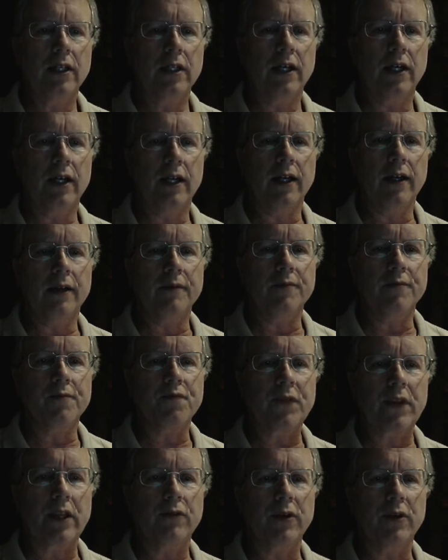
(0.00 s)

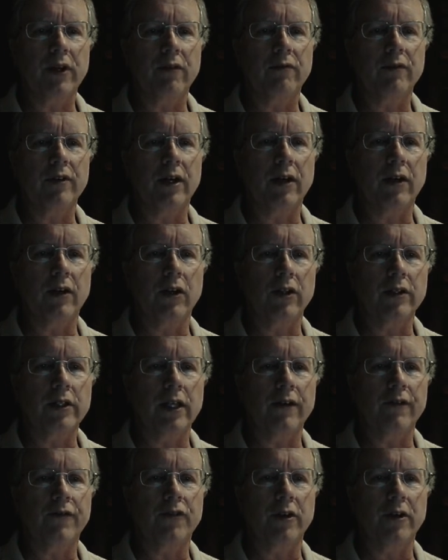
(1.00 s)
If we are
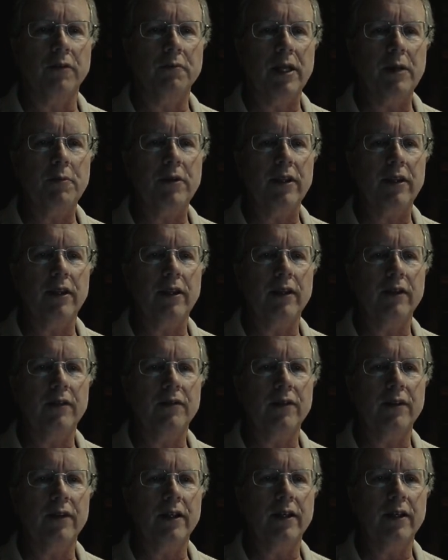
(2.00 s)
looking for maybe
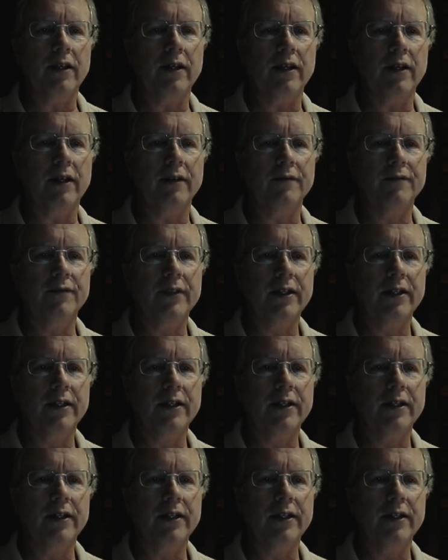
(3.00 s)
the